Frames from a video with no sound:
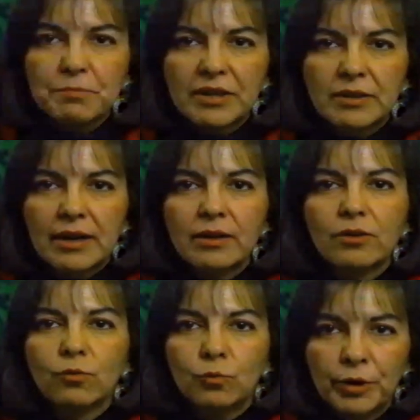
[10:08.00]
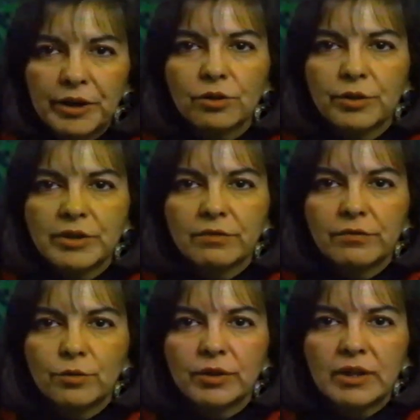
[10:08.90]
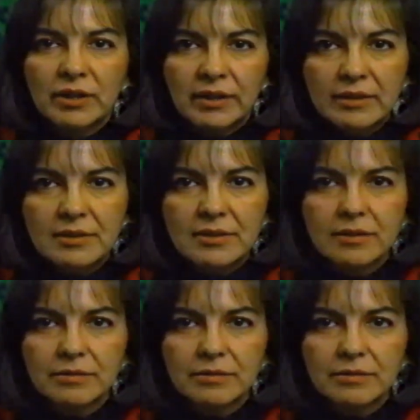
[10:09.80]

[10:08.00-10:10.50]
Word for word: Monday, we are going to vote yes.